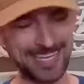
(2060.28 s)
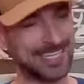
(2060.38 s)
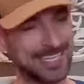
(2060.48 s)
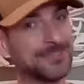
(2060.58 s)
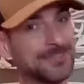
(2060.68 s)
I
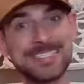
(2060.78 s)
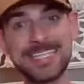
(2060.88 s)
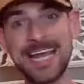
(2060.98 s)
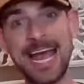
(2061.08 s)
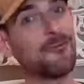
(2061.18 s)
hear this
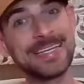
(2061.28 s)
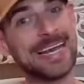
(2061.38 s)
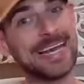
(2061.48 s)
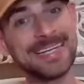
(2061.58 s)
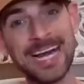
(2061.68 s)

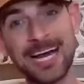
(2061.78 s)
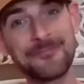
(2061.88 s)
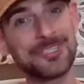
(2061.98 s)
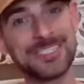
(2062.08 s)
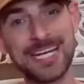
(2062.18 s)
every day in
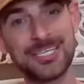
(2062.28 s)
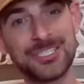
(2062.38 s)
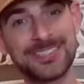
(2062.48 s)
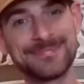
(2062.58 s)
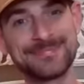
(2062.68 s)

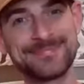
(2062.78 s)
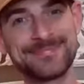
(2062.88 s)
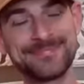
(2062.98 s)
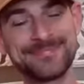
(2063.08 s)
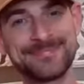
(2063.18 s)
conversation.